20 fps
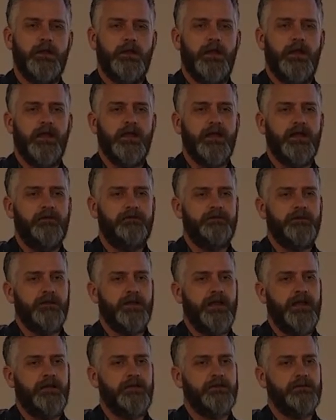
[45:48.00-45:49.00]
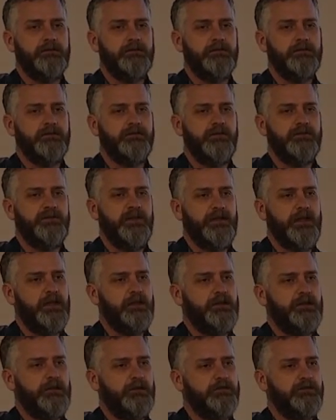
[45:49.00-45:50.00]
I kind of feel like 60 to
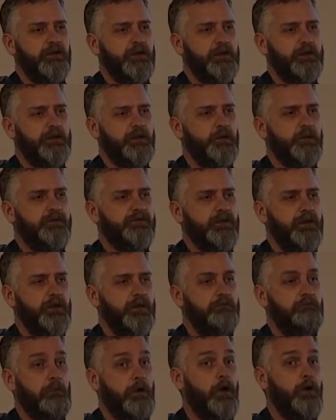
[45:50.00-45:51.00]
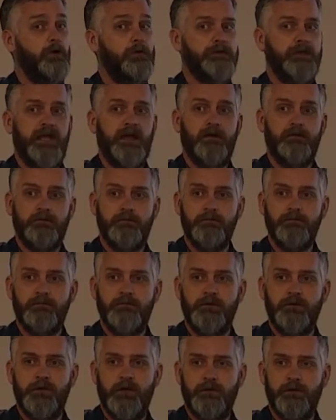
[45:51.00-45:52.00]
80 years later we're saying, oh, yeah,
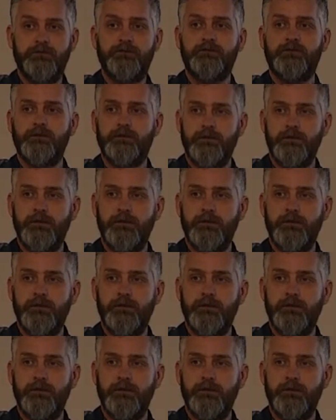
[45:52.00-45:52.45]
you noticed.